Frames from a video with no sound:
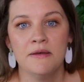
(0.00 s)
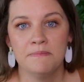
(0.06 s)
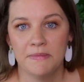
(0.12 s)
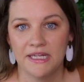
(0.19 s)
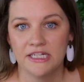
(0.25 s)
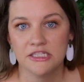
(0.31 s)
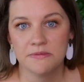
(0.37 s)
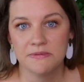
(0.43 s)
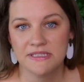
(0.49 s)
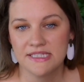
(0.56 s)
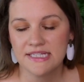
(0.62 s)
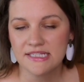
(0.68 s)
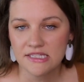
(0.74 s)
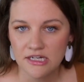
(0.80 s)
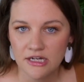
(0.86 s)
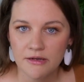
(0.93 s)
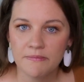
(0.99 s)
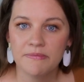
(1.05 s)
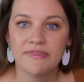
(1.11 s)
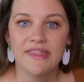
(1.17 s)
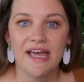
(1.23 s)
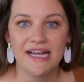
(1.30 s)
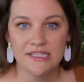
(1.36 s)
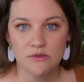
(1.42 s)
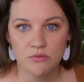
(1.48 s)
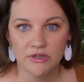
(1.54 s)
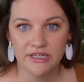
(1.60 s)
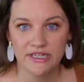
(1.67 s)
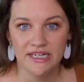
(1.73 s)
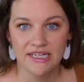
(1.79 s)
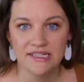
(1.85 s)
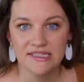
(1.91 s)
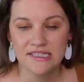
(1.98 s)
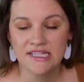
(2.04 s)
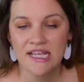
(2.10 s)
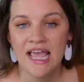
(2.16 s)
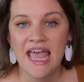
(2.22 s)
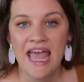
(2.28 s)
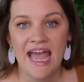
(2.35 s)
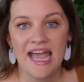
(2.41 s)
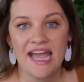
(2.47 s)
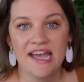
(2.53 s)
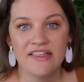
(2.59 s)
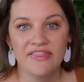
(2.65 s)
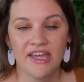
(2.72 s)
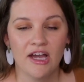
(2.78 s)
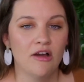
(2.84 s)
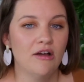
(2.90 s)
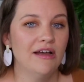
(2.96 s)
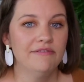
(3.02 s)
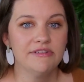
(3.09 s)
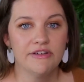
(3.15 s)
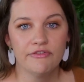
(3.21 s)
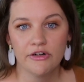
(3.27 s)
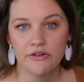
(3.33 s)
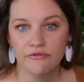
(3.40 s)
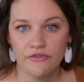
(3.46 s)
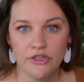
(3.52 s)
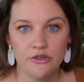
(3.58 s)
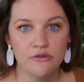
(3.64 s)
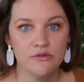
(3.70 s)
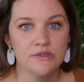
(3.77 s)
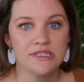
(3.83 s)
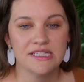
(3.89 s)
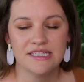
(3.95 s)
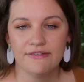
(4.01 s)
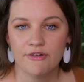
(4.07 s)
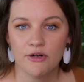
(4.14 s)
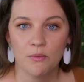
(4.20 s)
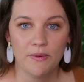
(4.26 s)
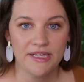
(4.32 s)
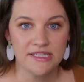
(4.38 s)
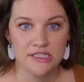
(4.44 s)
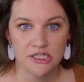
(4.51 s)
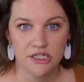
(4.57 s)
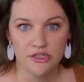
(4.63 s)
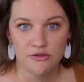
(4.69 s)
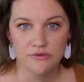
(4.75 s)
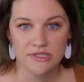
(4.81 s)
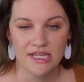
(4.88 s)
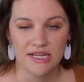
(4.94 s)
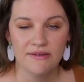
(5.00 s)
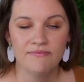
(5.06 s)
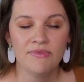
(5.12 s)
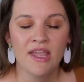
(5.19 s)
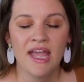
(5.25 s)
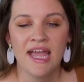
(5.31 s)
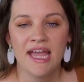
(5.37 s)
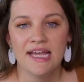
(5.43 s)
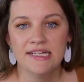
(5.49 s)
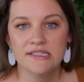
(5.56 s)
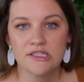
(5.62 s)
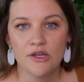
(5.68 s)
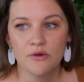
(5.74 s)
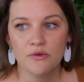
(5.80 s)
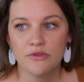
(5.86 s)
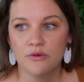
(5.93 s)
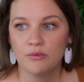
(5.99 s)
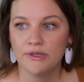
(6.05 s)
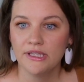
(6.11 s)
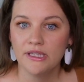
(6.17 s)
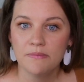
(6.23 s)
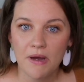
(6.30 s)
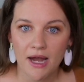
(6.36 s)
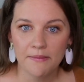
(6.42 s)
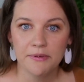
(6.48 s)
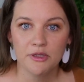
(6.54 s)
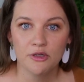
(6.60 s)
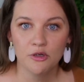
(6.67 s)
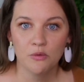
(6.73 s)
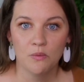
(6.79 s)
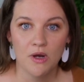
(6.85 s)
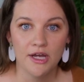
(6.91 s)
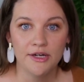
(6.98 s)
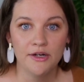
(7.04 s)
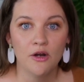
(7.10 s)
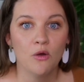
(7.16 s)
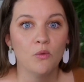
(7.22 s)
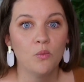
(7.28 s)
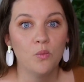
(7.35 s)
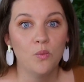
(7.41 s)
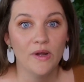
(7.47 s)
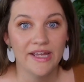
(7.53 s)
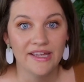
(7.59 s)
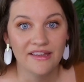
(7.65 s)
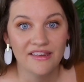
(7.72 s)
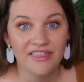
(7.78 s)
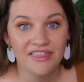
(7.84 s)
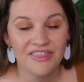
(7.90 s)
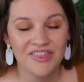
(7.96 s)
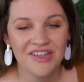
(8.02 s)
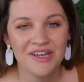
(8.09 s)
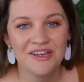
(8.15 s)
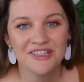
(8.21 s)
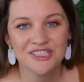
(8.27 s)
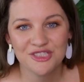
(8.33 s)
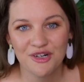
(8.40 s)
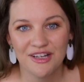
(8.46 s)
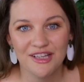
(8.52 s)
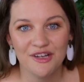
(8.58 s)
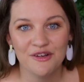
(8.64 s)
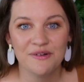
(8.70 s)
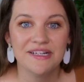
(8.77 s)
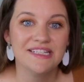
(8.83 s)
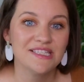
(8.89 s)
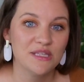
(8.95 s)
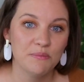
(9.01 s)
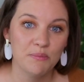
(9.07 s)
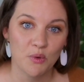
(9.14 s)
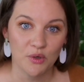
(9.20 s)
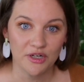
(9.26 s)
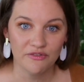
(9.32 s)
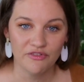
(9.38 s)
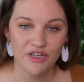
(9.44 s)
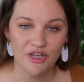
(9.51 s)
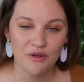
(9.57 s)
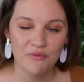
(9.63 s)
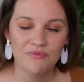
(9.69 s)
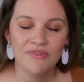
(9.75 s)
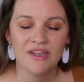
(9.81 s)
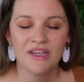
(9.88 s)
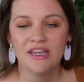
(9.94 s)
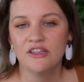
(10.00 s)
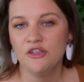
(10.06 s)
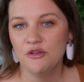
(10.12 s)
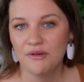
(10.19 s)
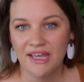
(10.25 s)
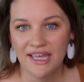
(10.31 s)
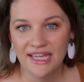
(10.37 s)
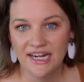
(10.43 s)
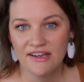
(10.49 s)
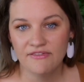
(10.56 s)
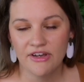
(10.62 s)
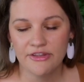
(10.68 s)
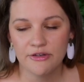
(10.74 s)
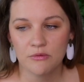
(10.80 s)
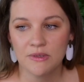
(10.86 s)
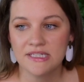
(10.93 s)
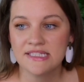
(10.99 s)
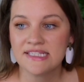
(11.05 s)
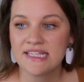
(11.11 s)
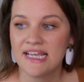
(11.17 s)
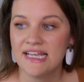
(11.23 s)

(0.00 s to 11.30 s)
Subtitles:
management system, that's what it is. And they all have different views and different ways to use it. And so the really popular one with Trello is the board view. You can have other ones.